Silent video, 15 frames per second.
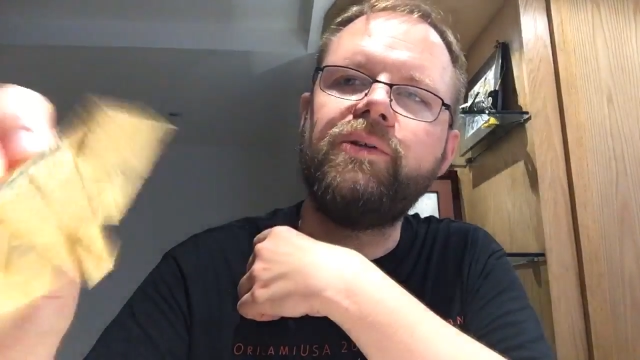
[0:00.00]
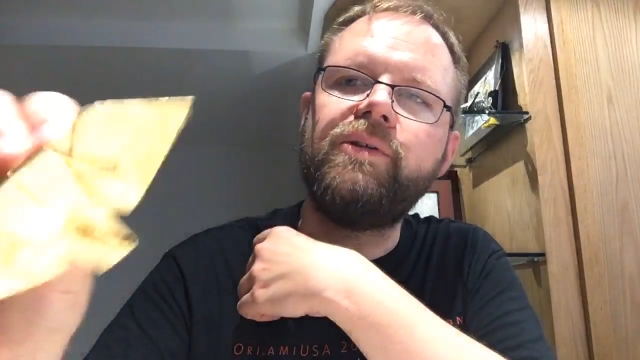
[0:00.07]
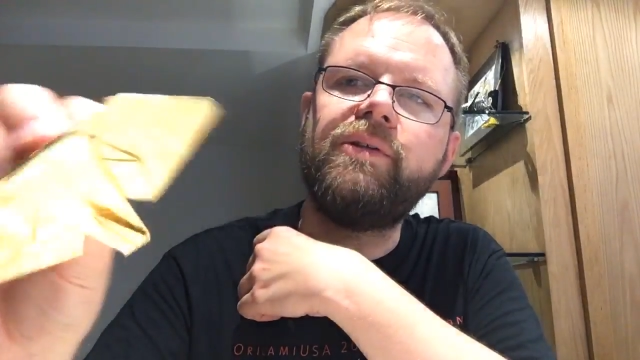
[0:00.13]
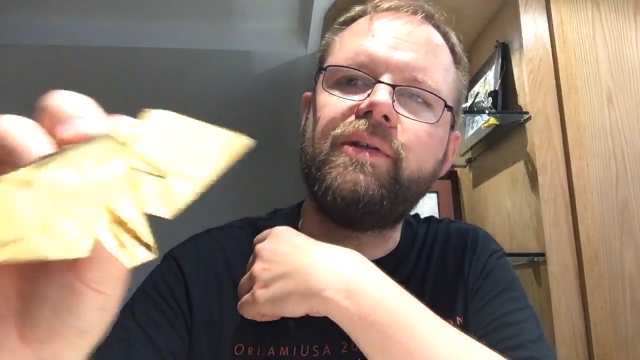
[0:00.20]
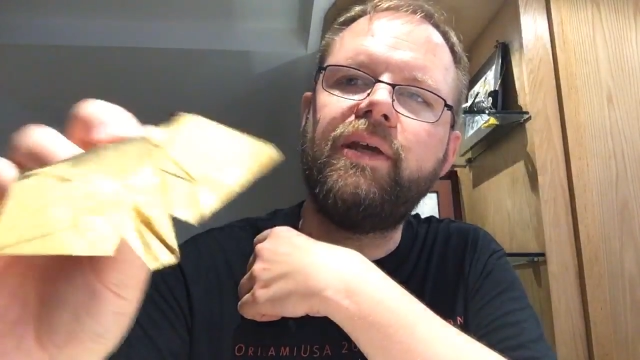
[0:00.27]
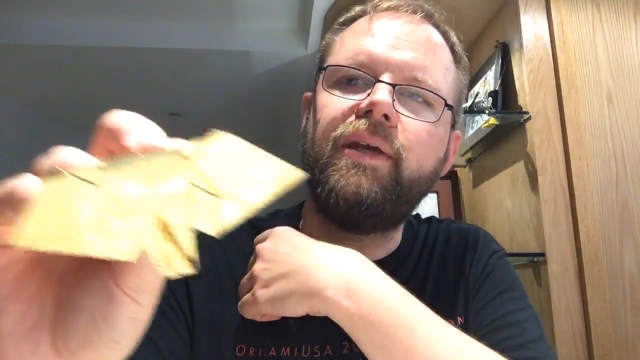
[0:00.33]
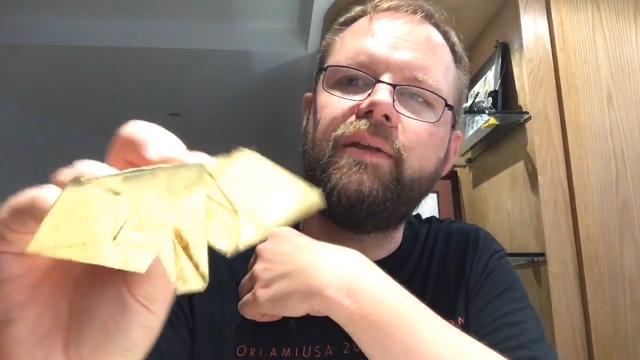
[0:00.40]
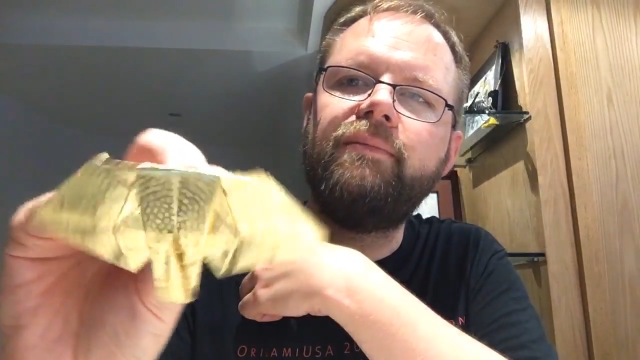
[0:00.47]
I
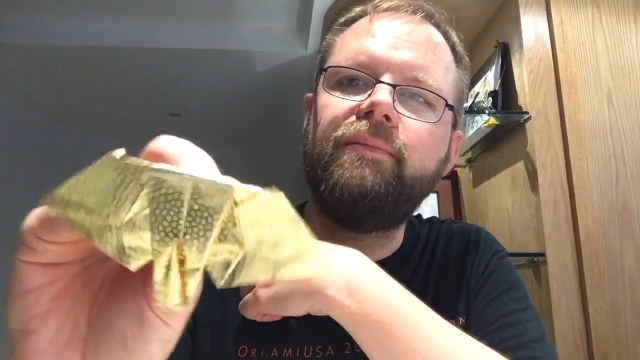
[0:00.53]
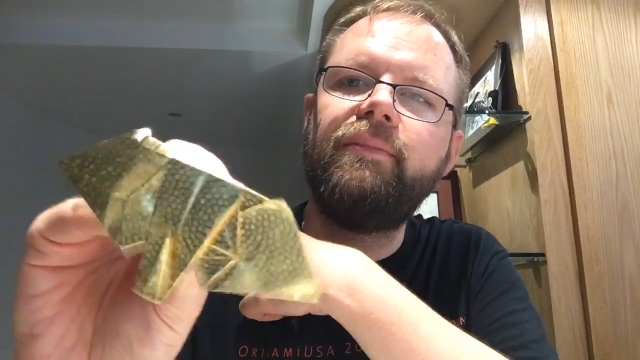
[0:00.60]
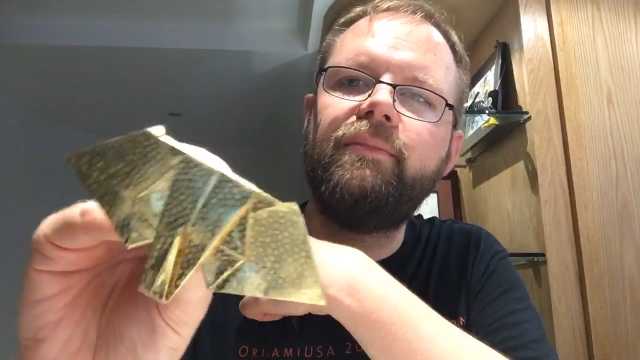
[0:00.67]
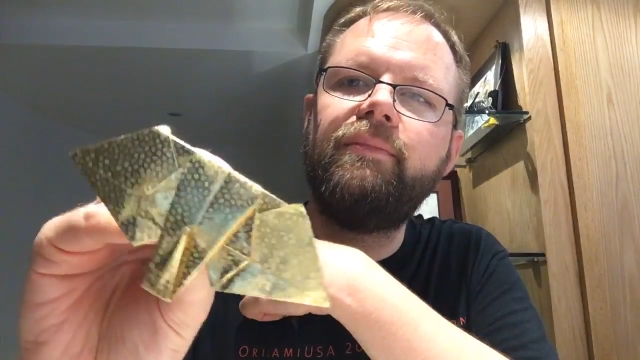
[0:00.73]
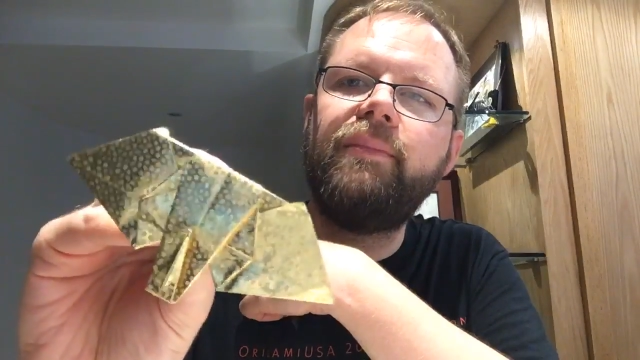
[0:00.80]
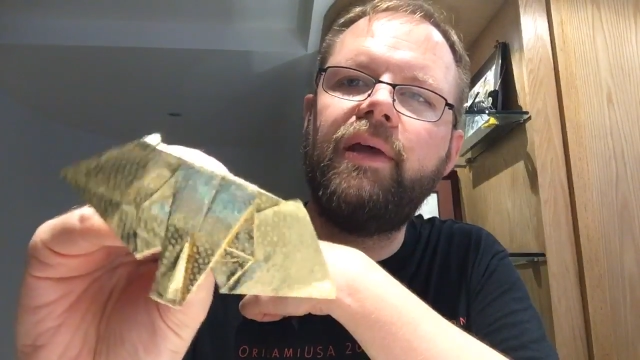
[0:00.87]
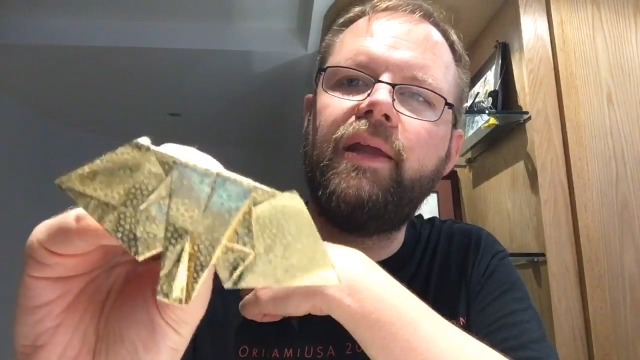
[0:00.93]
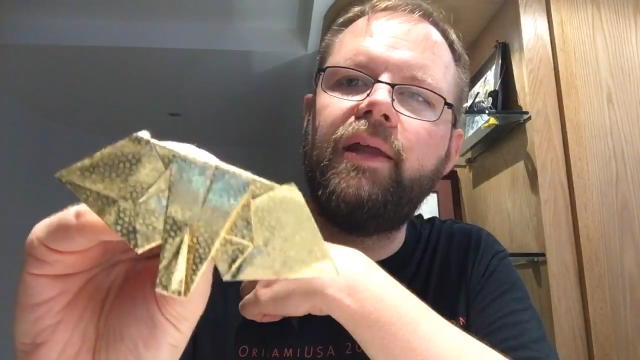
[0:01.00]
say, an,
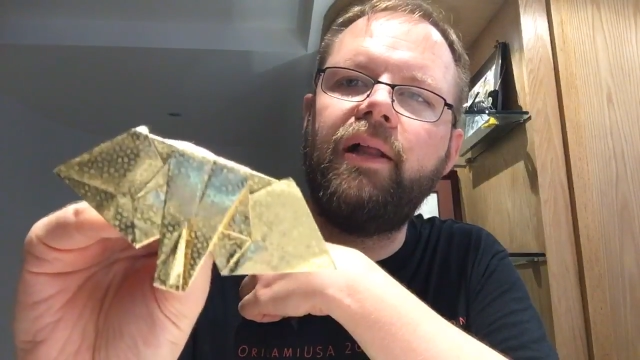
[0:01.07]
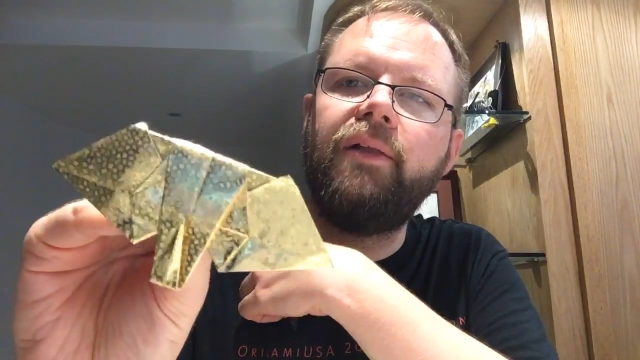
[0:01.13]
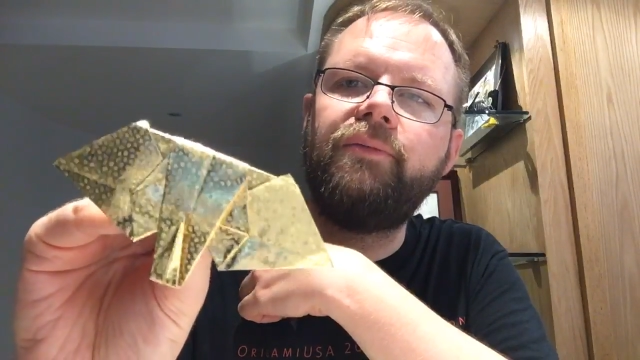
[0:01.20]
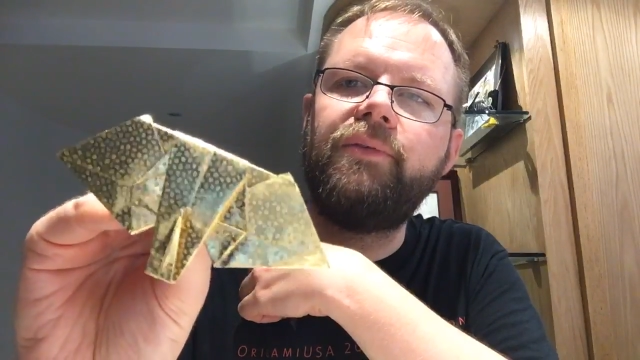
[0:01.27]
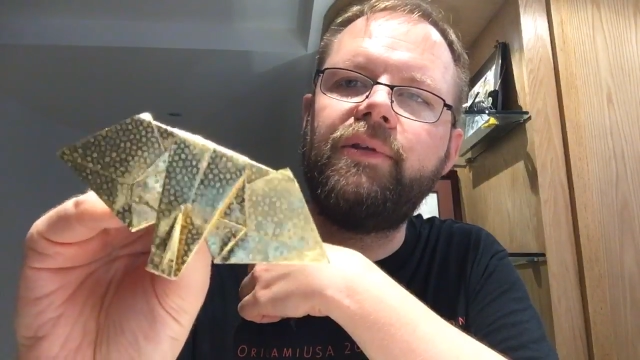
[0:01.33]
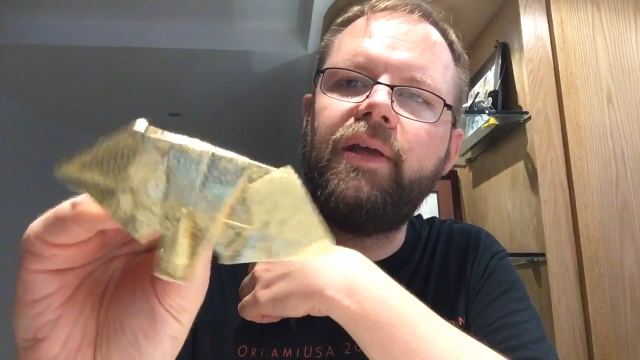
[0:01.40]
an elephant